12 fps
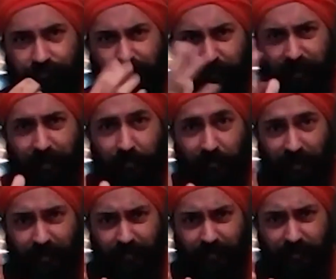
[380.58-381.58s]
Become
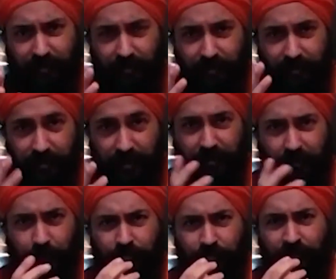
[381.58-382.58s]
aware of the
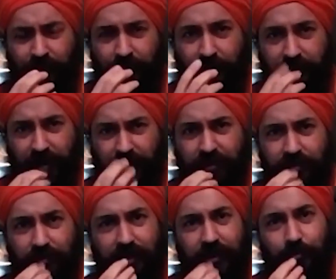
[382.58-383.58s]
tongue. Tongue
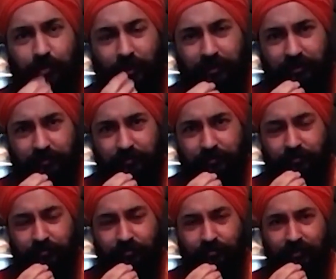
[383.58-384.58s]
is very important.
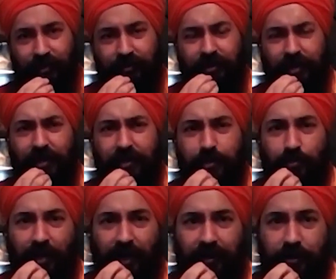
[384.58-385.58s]
Tongue
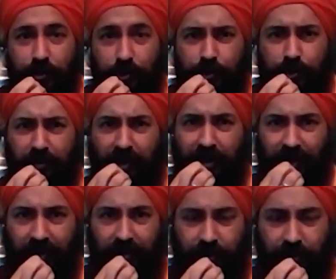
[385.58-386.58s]
is where the
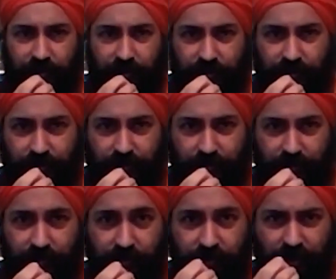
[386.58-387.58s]
Shushmana ends,
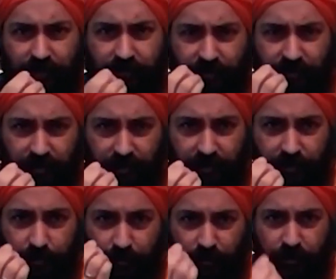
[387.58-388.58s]
the central
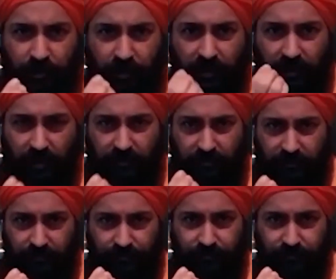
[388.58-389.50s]
spiritual nerve